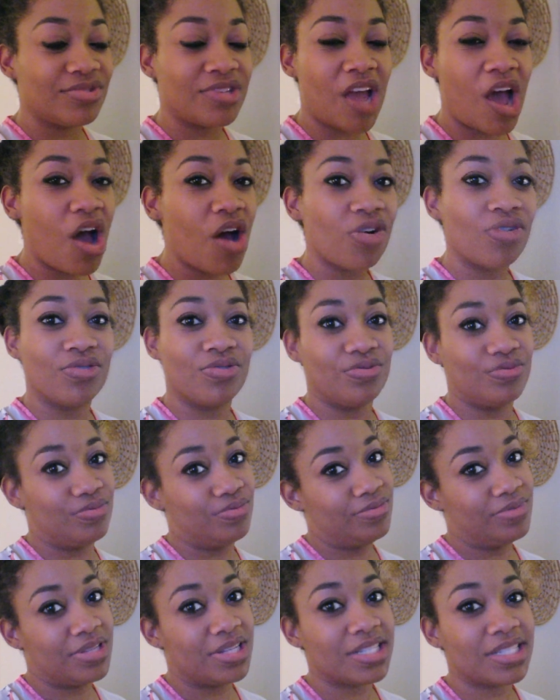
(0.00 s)
no
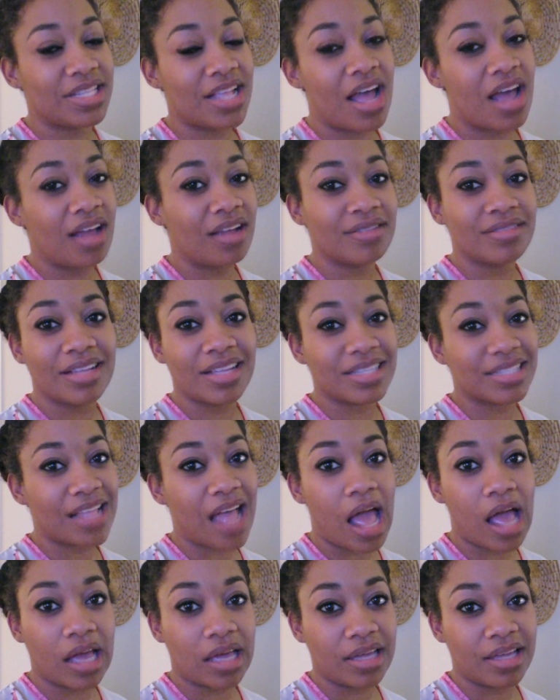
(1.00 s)
that's not that's
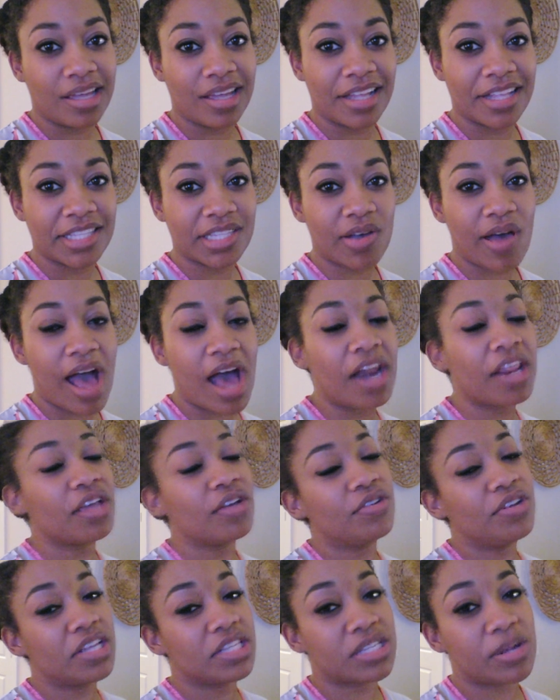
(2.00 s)
not good so how do
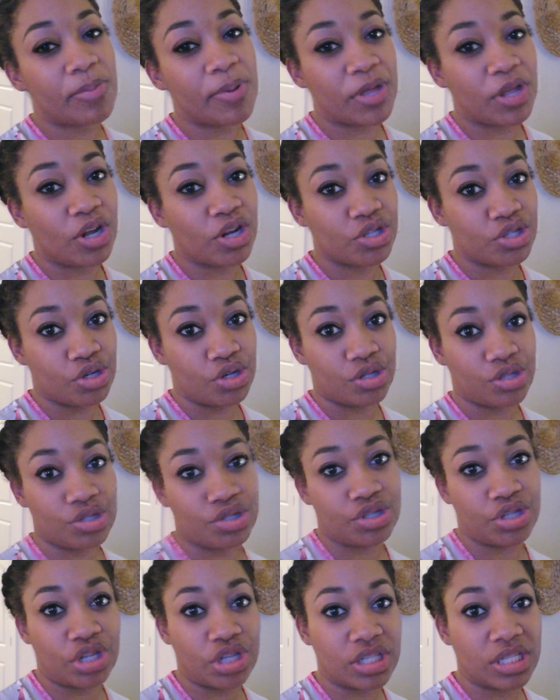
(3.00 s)
you discipline your
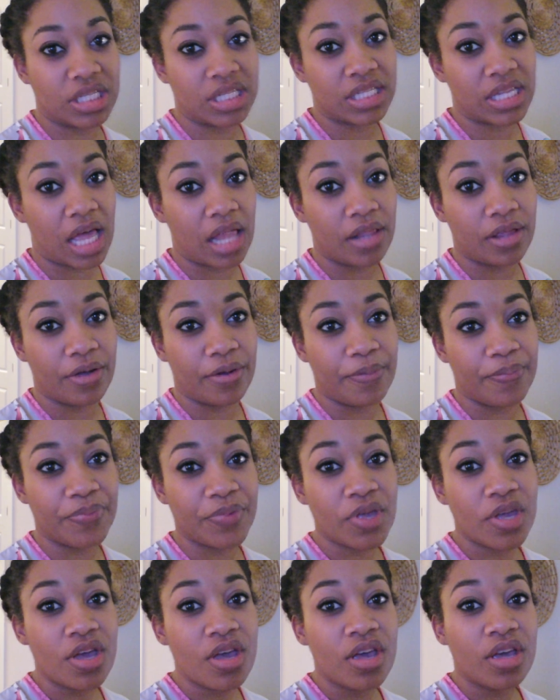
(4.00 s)
children do you just tell
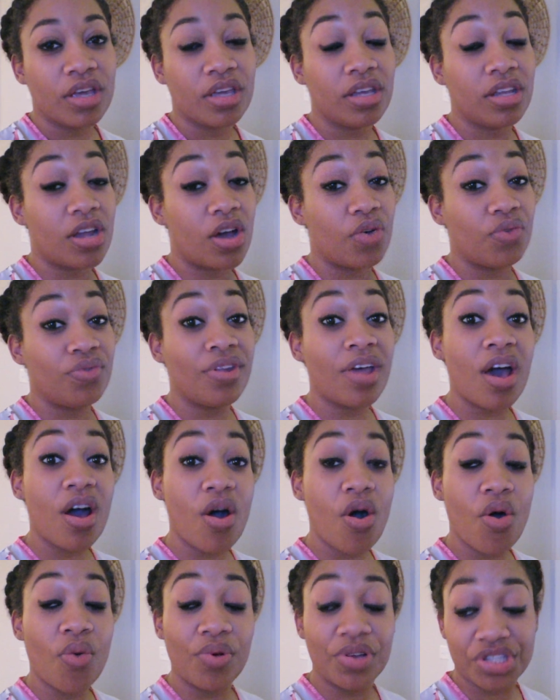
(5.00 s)
them you know
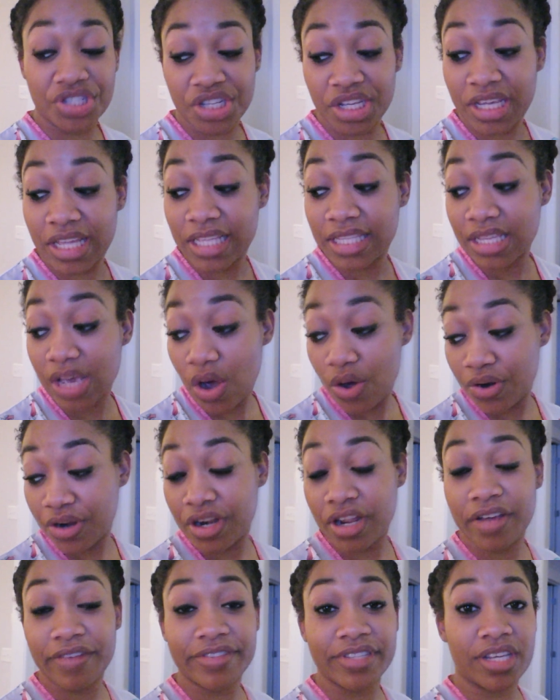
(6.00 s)
no when she gets old
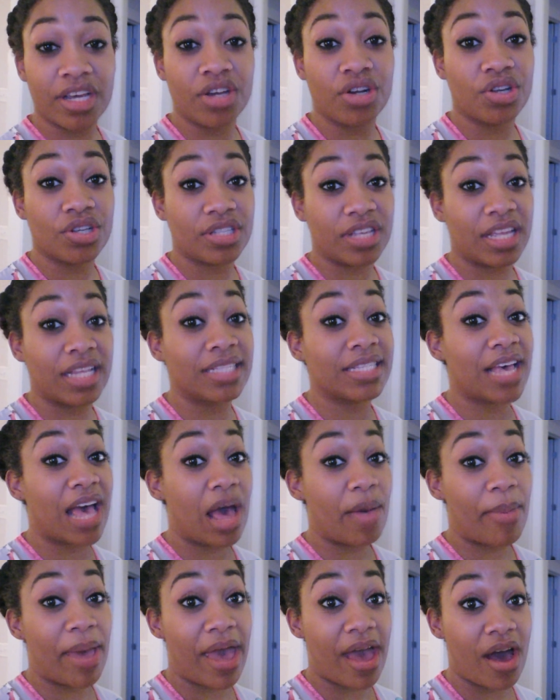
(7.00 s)
enough to understand
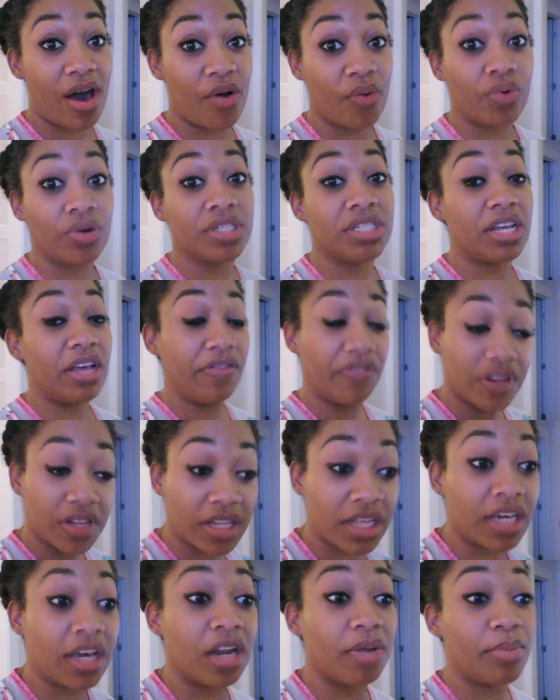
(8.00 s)
time out we're
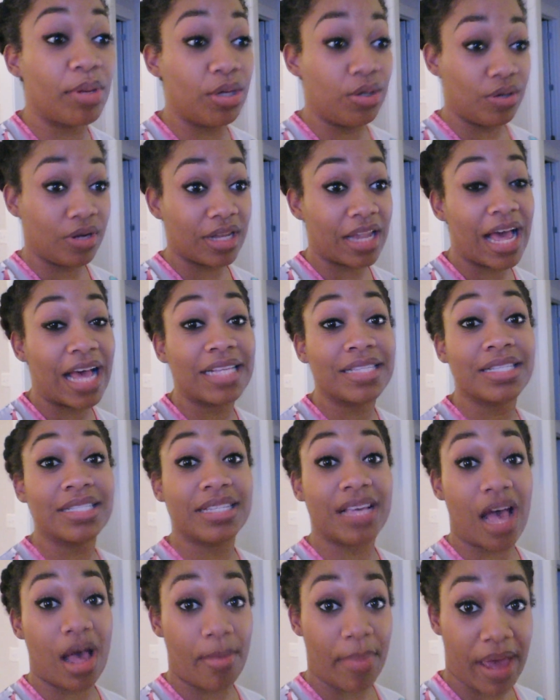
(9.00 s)
definitely going to be utilizing
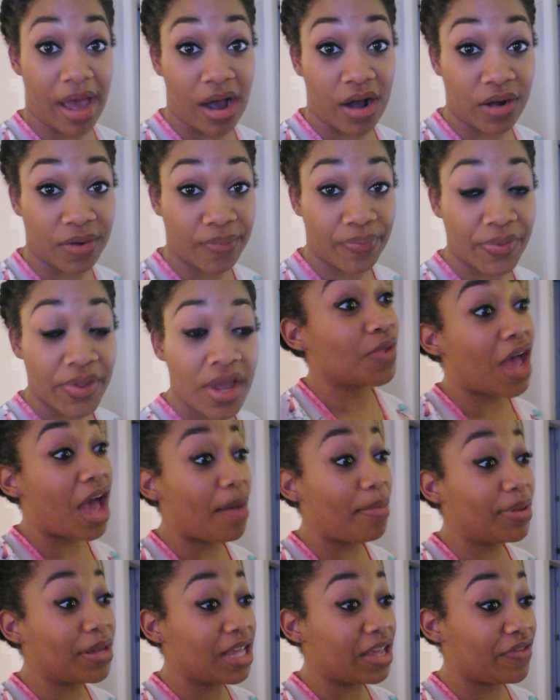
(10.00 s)
time out i
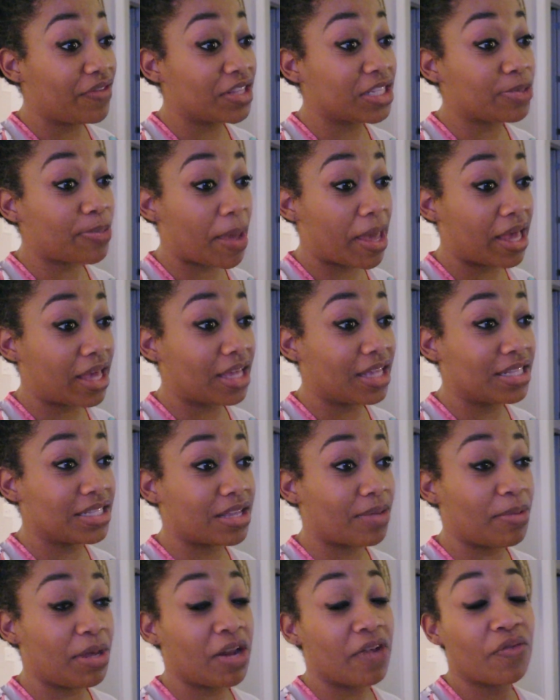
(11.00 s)
believe in spankings
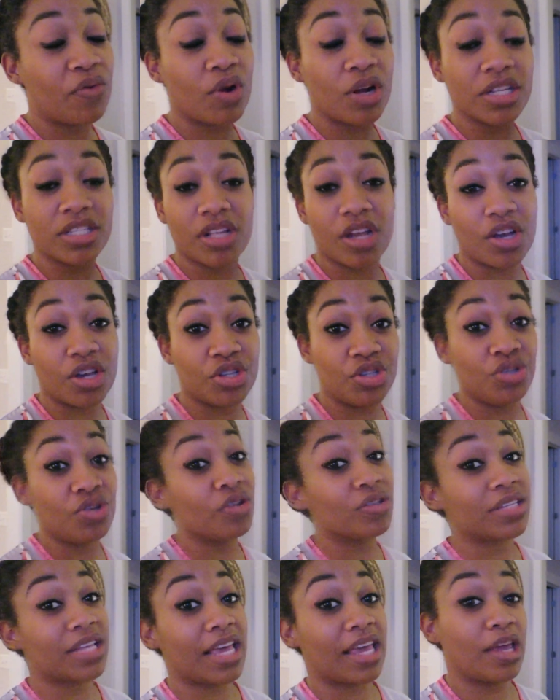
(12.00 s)
i mean of course as long as you
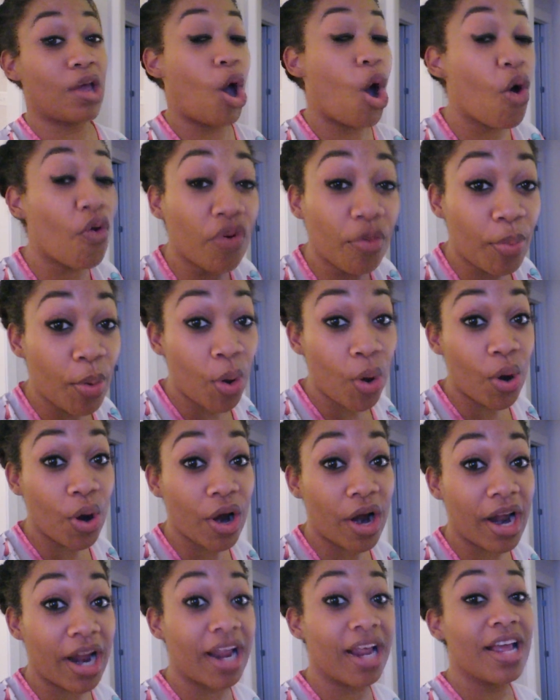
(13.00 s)
don't take it
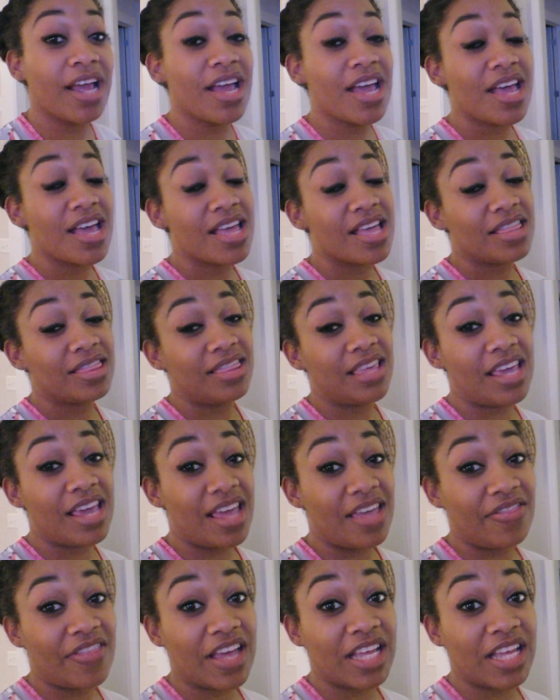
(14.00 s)
overboard then